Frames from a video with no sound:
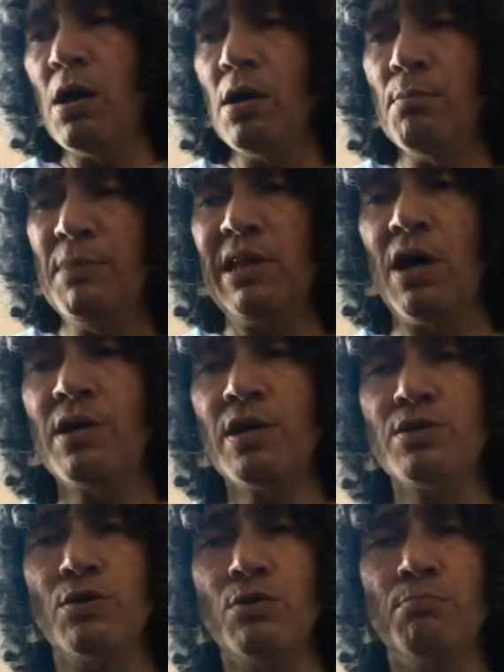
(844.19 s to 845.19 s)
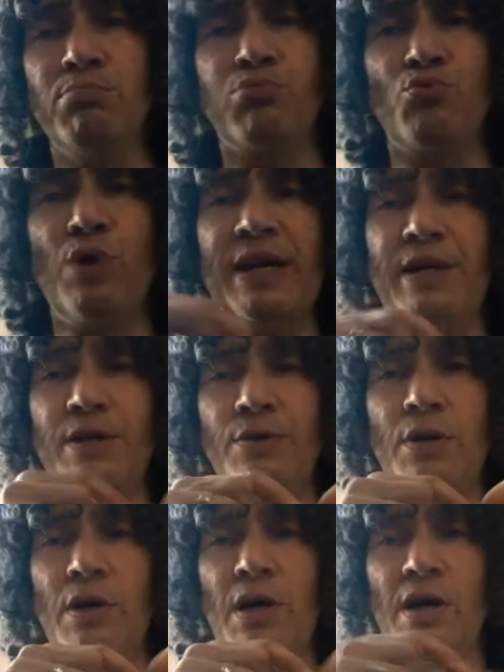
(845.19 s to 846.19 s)
Milan is a braided,
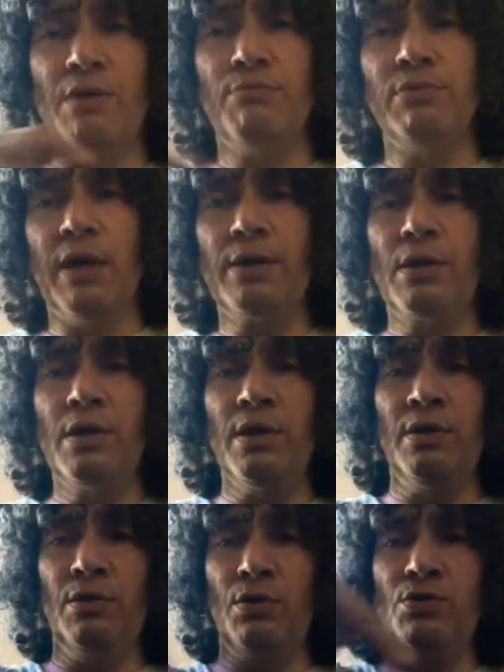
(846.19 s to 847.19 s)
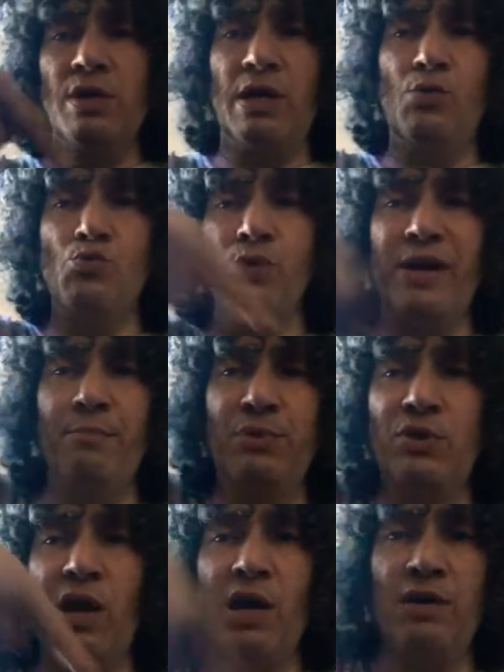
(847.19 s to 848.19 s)
kind of like, it looks like a
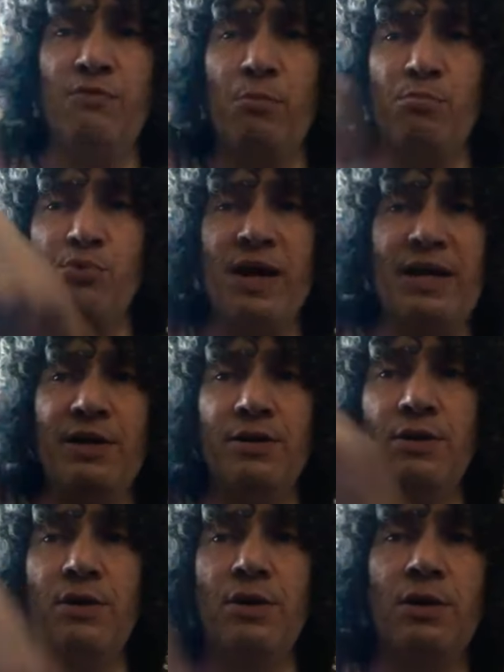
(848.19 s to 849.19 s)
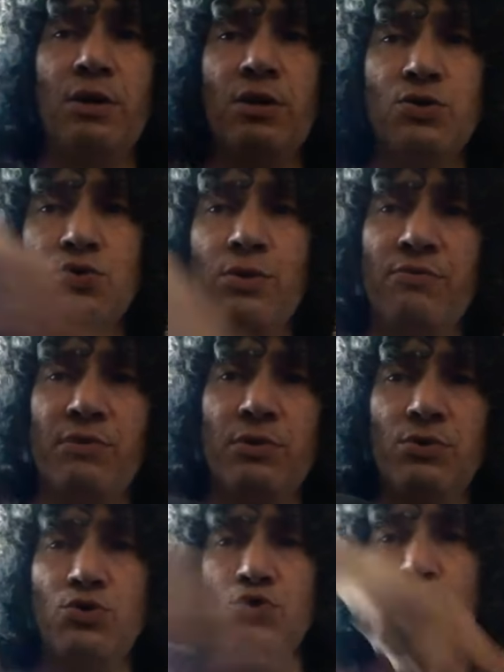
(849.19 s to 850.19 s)
ribbed, kind of a braided sort of
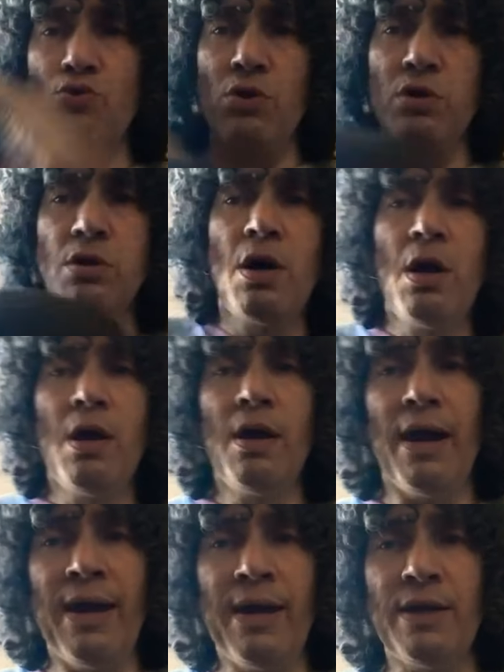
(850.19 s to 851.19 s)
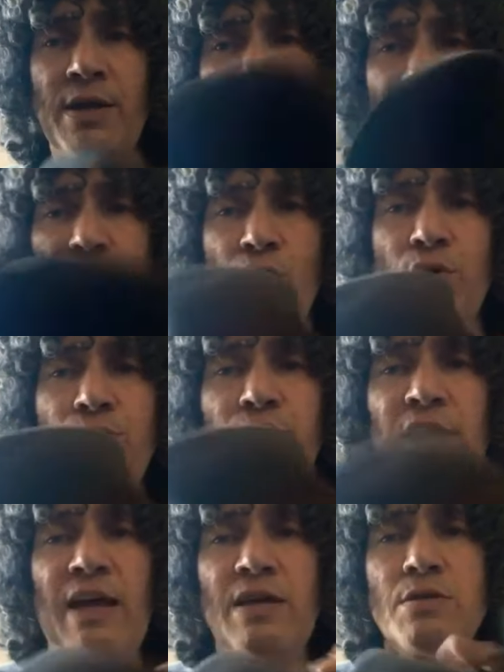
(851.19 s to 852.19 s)
a straw. And it has a good
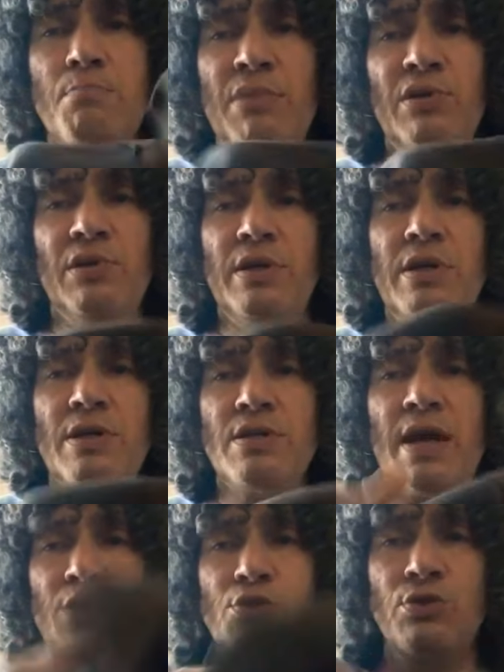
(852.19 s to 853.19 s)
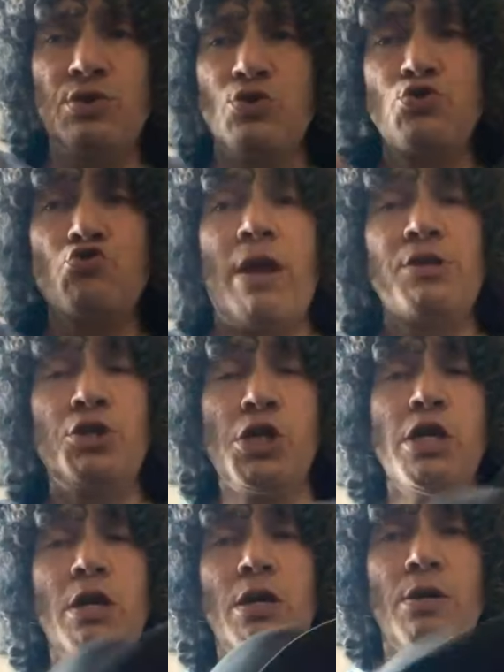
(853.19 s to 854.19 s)
flexibility. It's actually
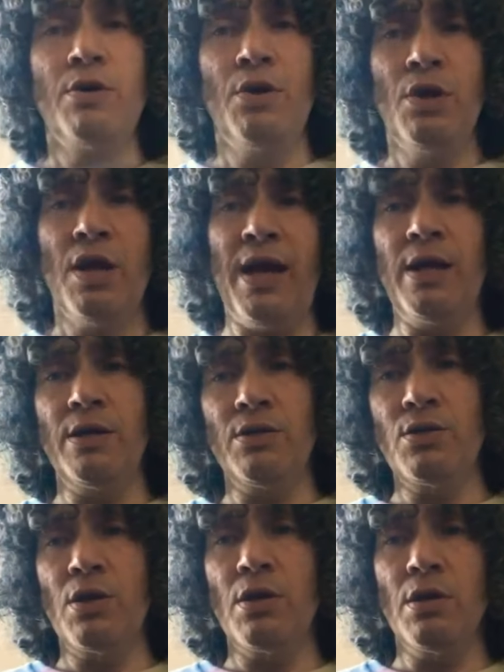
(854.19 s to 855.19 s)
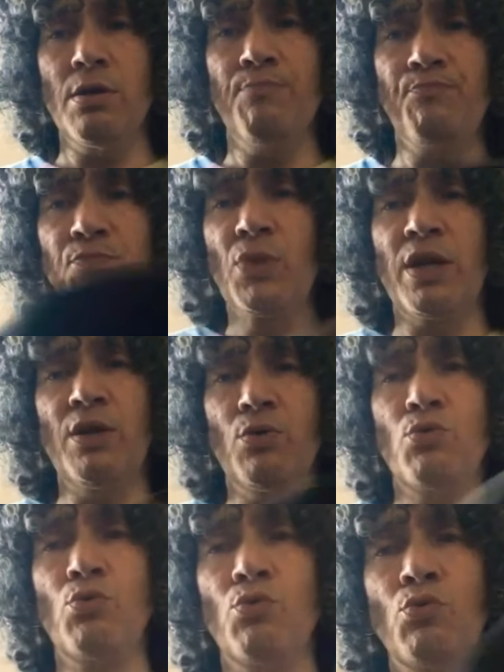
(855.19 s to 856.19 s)
stretchy and, you know,
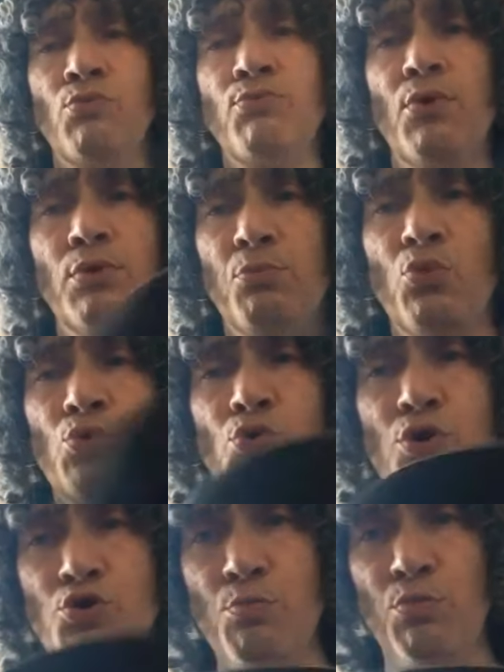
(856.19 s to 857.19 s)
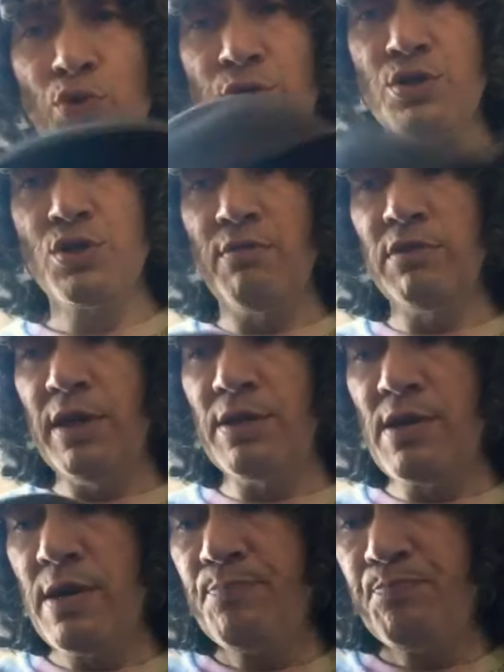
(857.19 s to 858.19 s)
foldable, crushable and stuff like
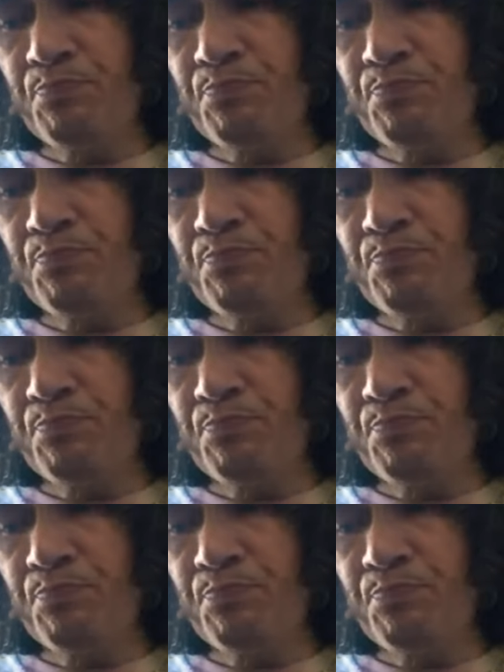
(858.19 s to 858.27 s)
that.